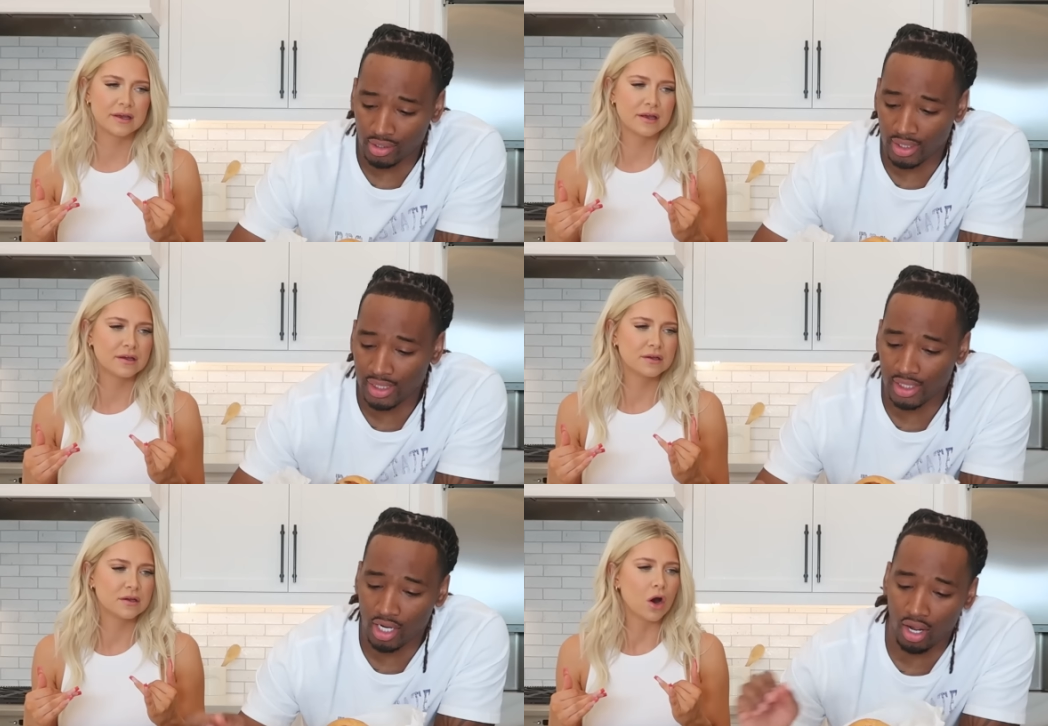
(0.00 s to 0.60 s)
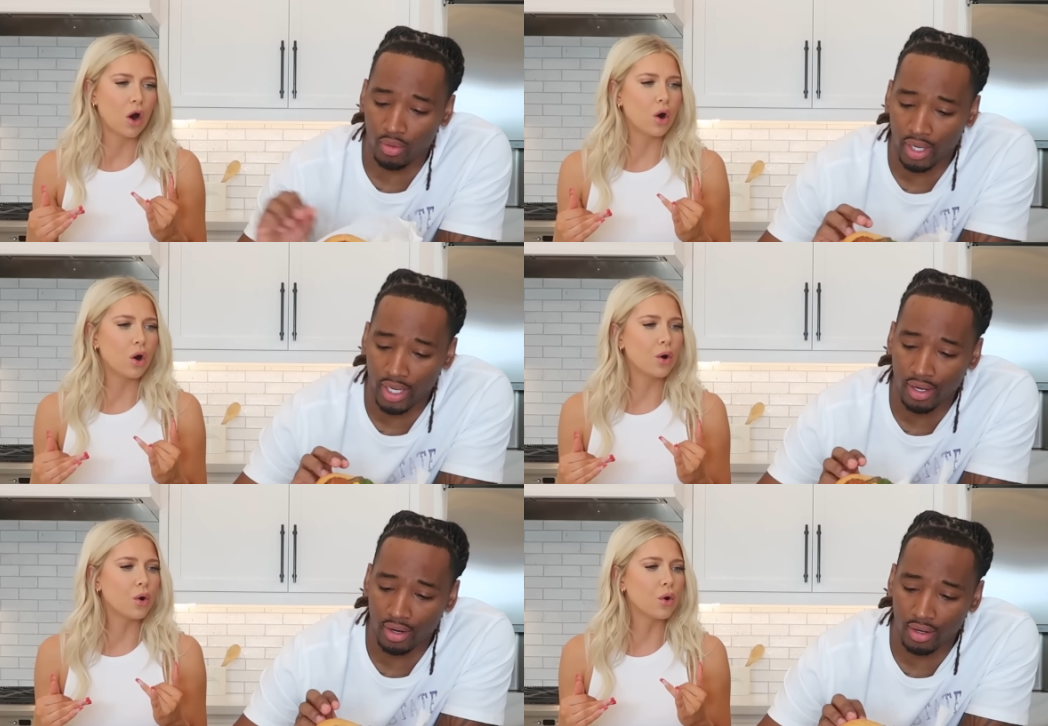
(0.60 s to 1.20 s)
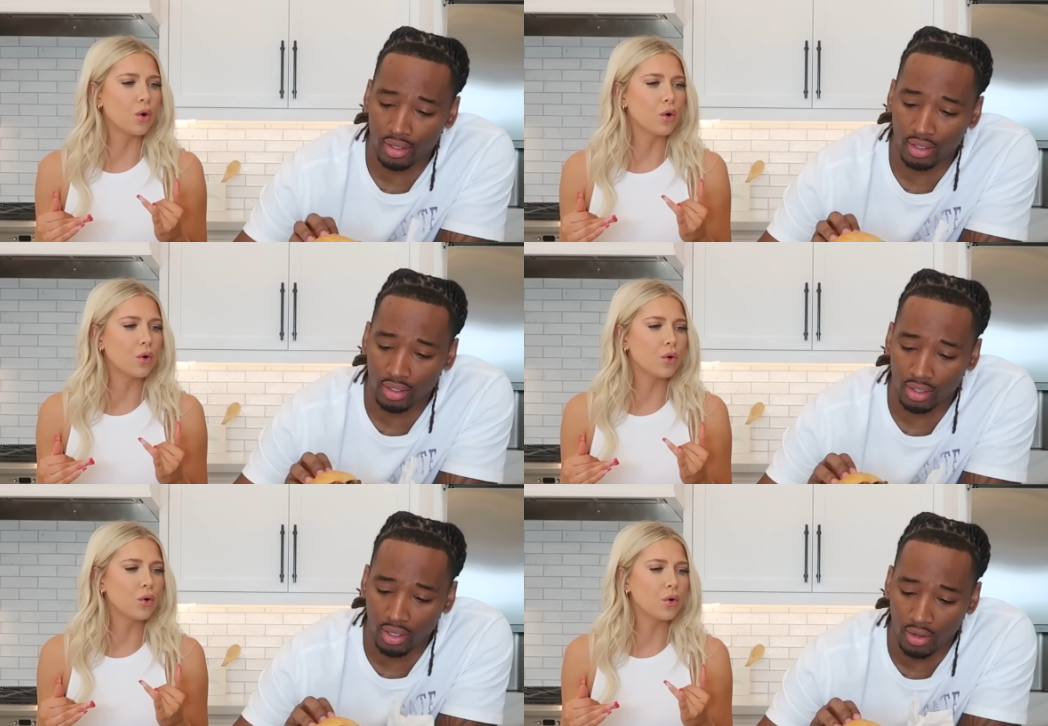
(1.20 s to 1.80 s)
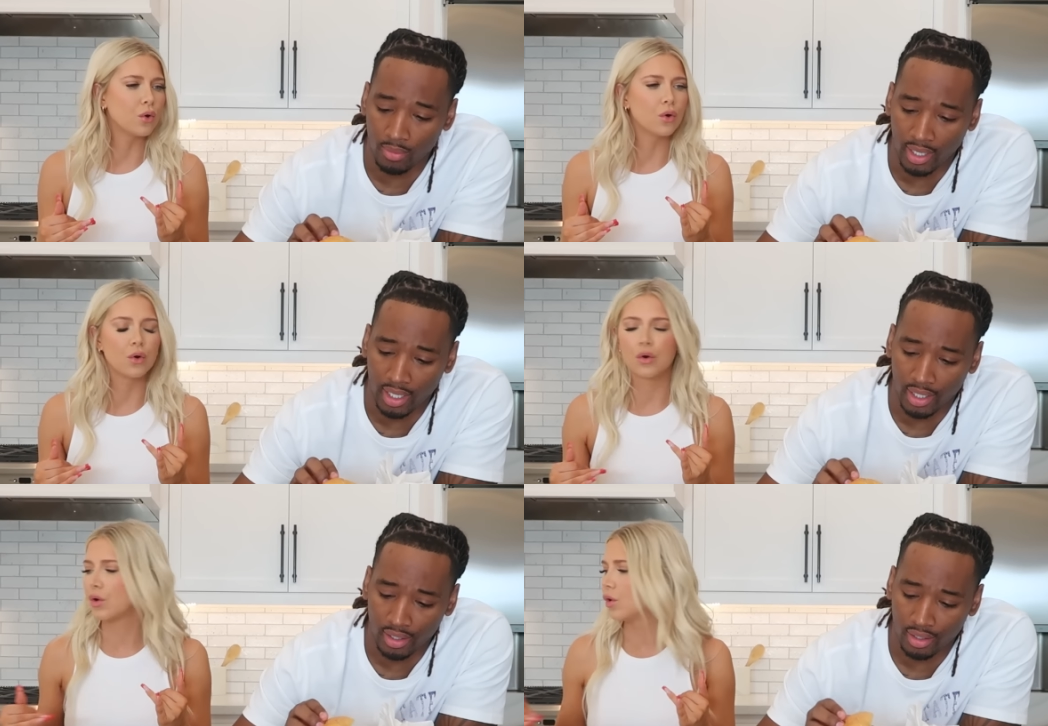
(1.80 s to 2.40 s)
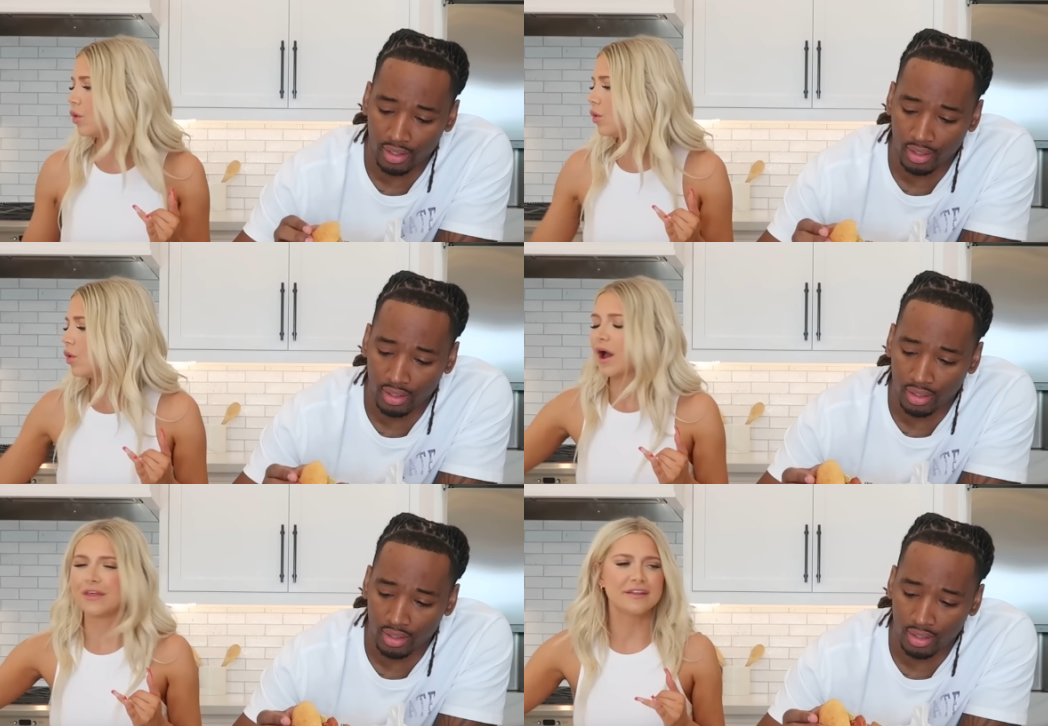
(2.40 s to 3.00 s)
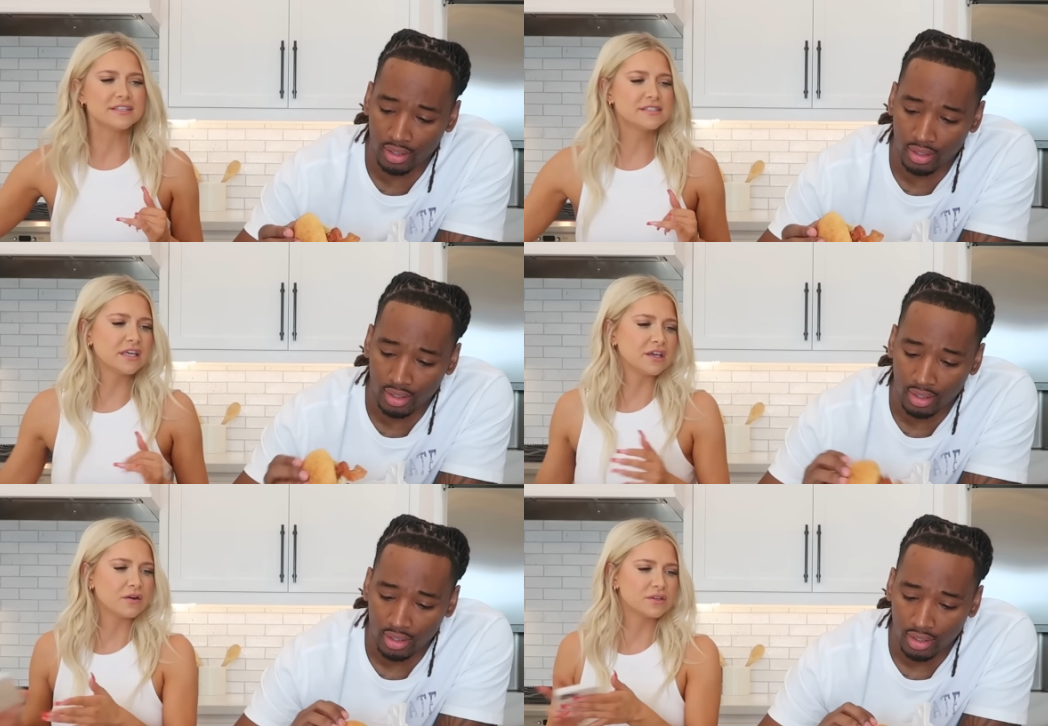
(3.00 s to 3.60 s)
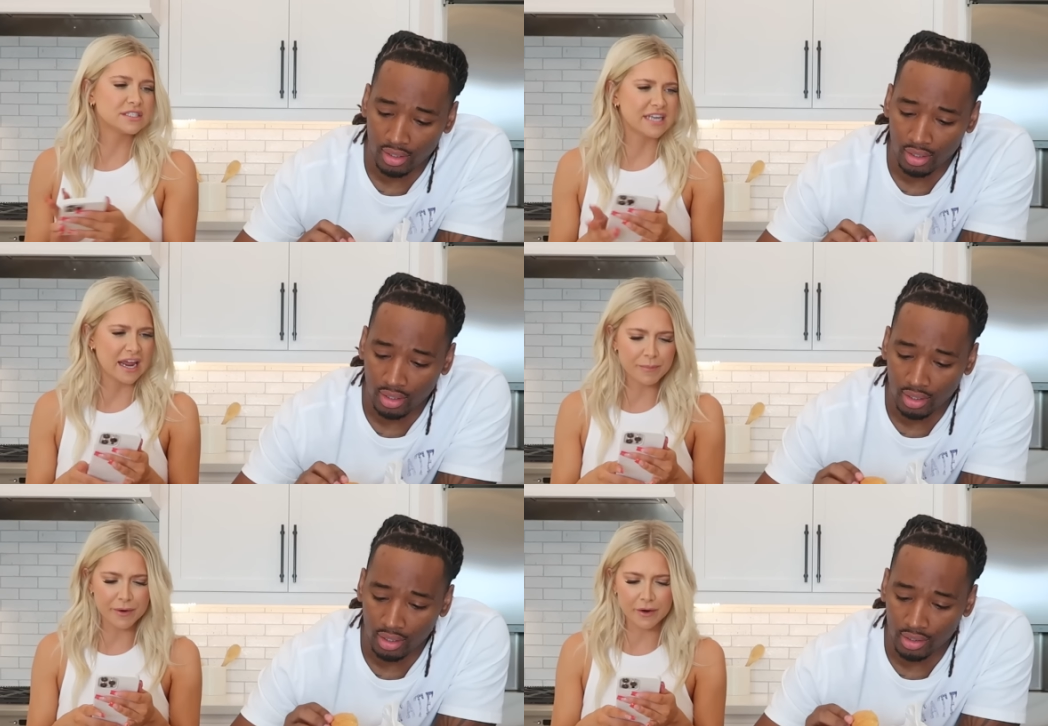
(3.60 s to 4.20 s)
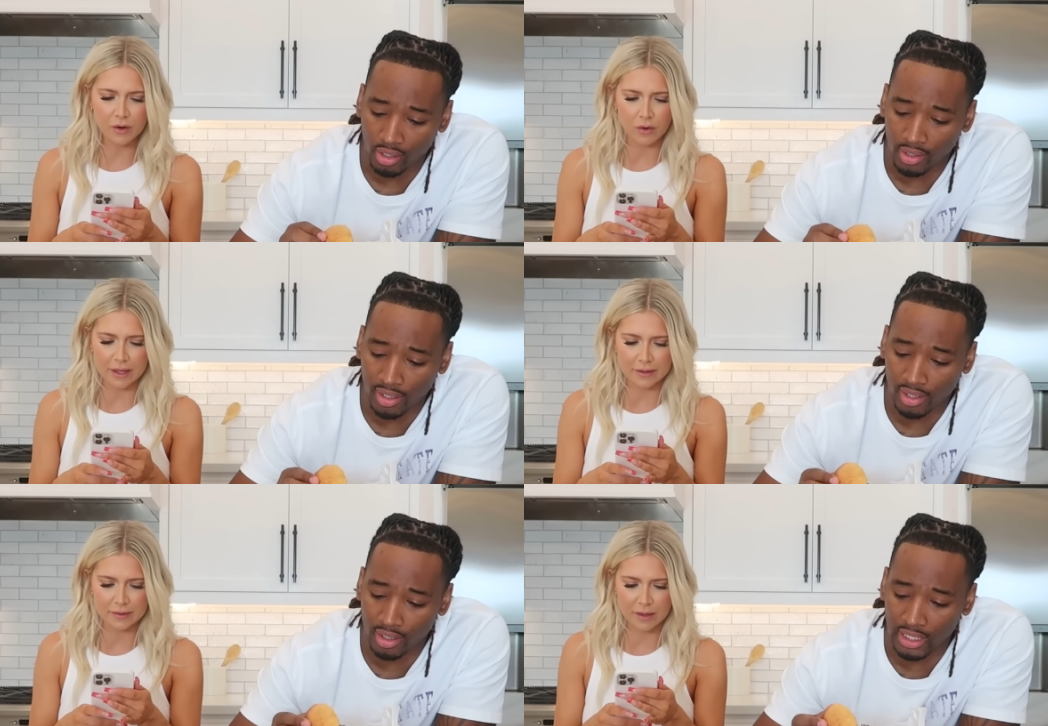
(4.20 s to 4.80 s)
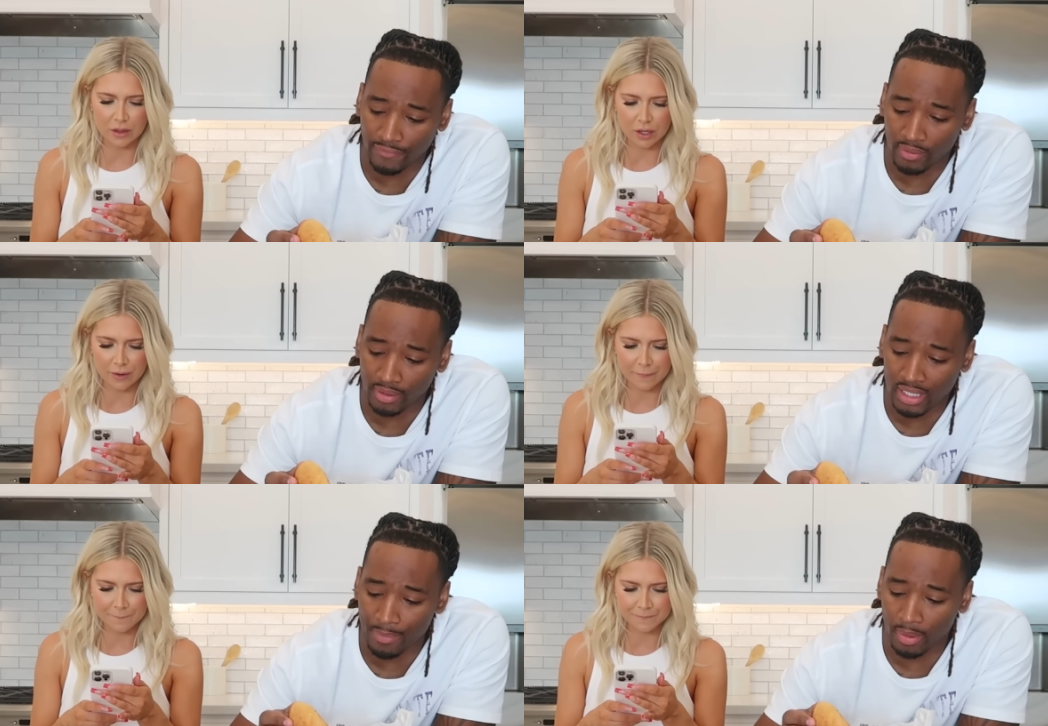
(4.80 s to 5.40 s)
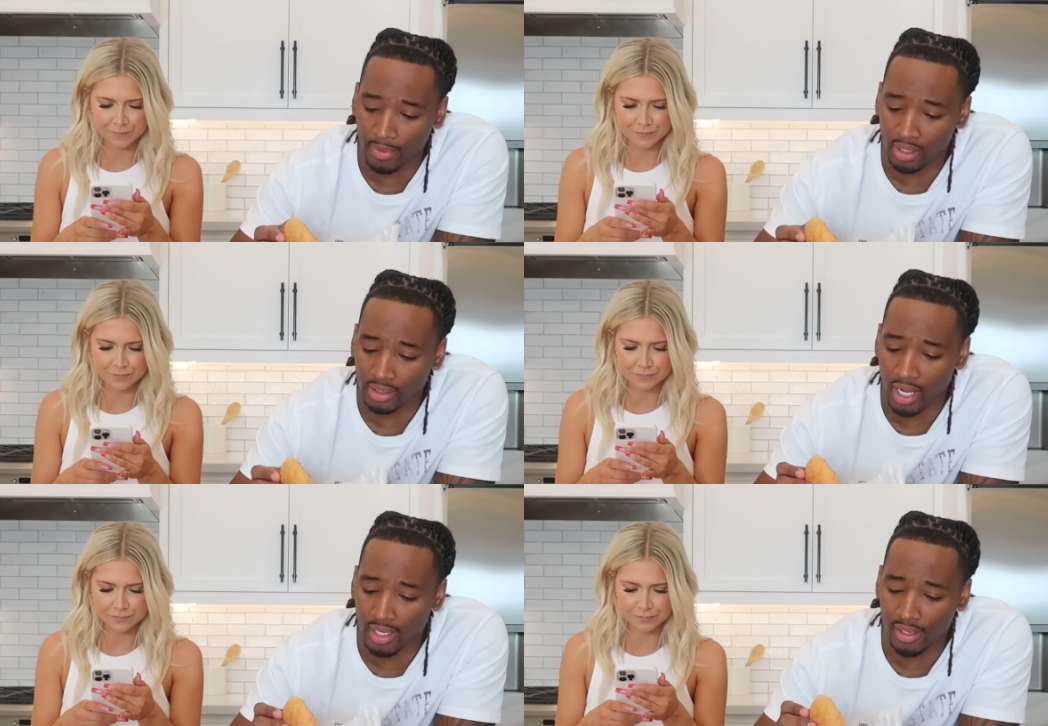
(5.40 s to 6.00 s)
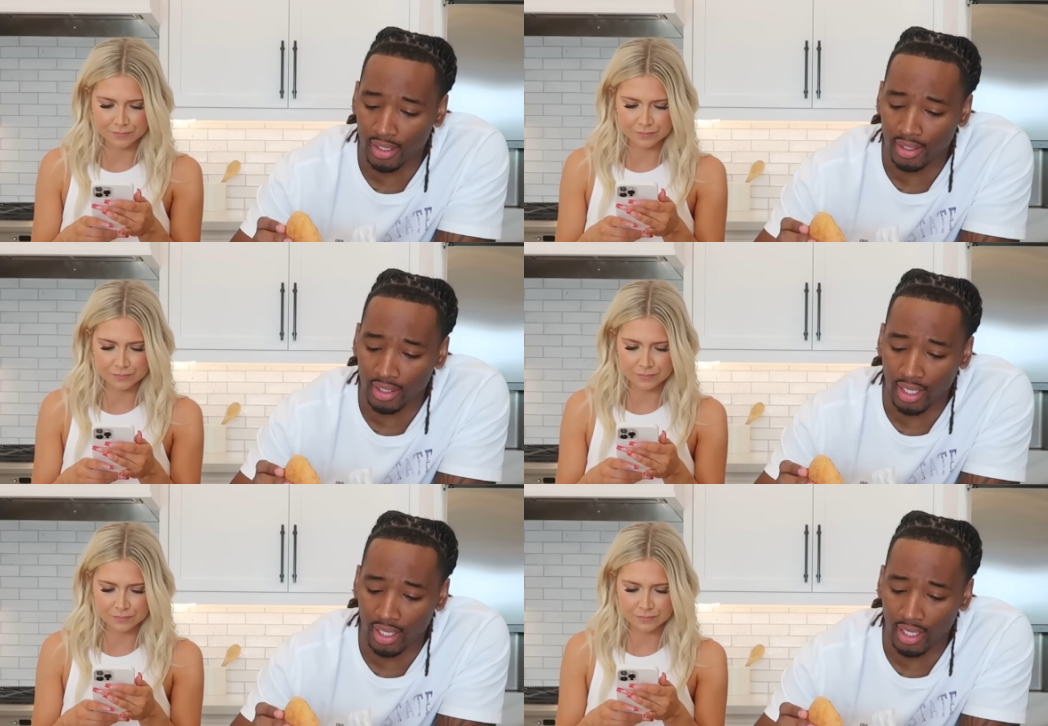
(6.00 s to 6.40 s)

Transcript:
Speaker 1: So this is called what? Oh my.
Speaker 2: I think that's the steak burger. No, this is a different type of burger.
Speaker 1: No, this isn't